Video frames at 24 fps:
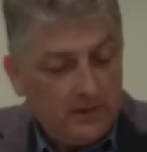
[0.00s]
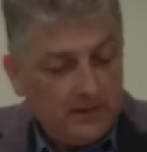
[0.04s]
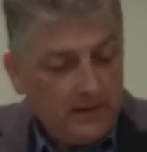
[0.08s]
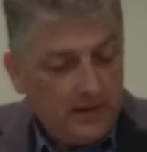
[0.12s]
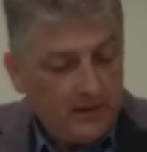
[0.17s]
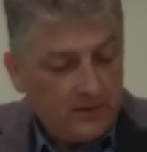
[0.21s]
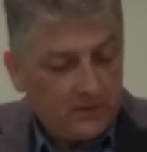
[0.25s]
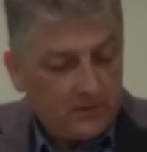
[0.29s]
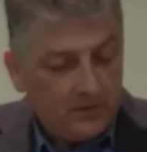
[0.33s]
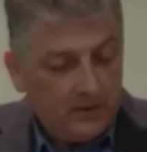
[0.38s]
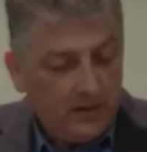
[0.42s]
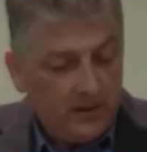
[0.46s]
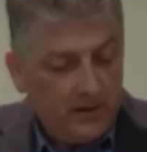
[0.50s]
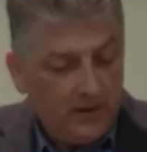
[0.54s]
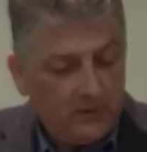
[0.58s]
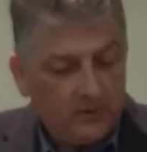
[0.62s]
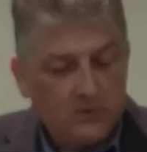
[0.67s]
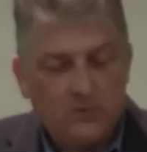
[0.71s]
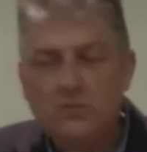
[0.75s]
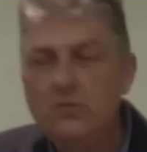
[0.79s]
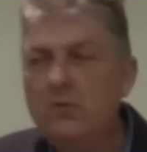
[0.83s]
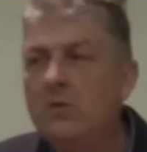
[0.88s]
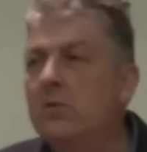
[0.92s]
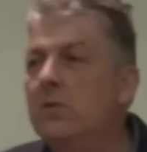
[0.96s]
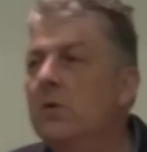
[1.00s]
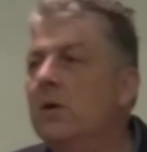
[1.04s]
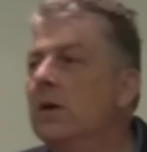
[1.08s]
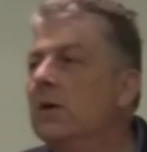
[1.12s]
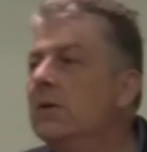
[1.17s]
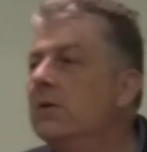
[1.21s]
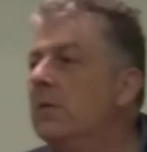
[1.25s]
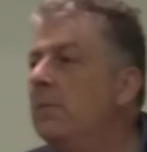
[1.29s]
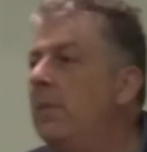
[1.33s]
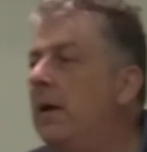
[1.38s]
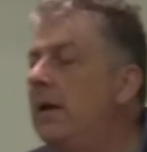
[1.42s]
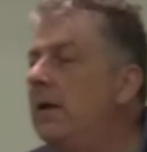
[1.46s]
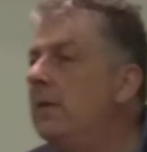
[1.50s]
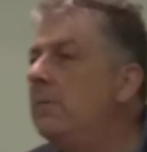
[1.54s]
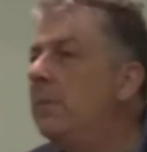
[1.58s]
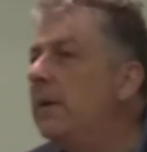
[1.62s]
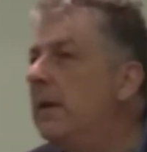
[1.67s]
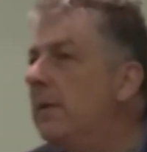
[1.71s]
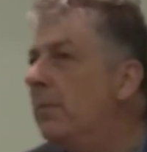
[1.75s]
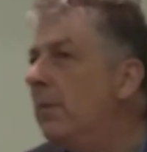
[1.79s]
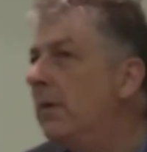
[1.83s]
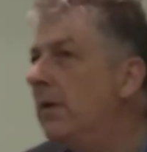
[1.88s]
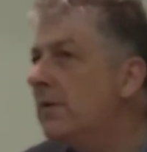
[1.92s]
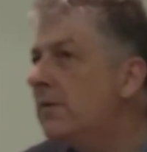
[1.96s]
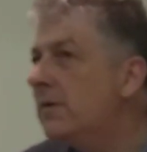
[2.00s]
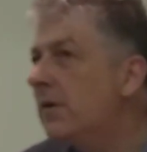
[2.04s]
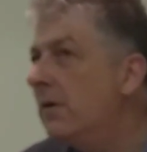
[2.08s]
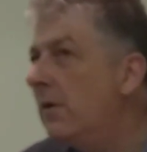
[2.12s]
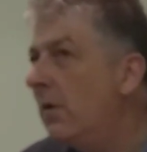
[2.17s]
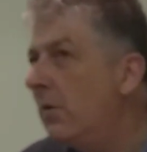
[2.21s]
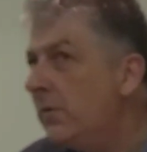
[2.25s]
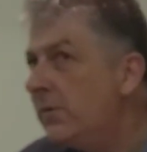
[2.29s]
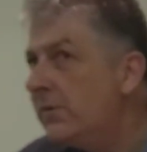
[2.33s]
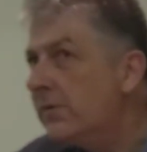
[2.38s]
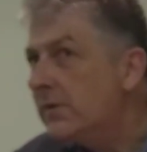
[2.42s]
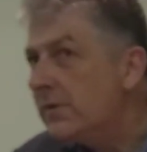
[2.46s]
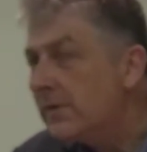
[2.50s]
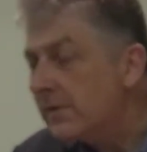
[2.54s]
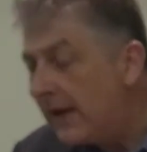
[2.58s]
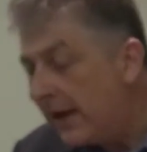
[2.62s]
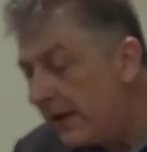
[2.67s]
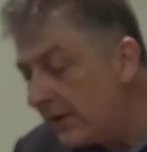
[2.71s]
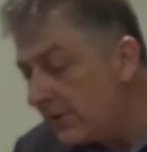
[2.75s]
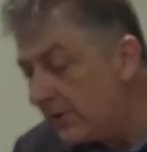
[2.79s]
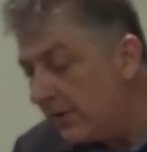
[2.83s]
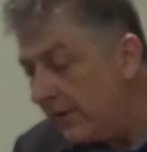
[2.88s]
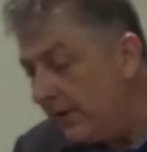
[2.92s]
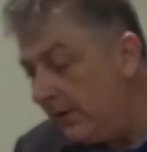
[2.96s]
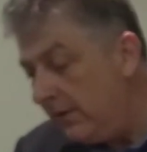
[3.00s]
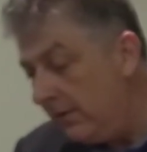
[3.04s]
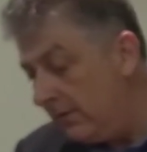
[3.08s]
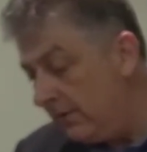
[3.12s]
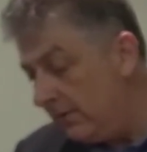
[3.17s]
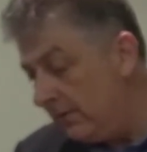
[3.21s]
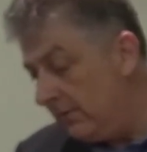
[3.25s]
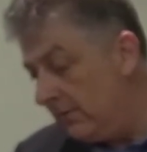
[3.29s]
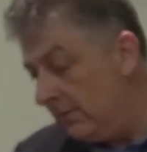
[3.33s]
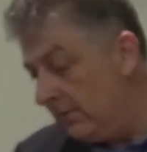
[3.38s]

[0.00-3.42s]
Yes, it's true. To many people, it's a nonsense, actually.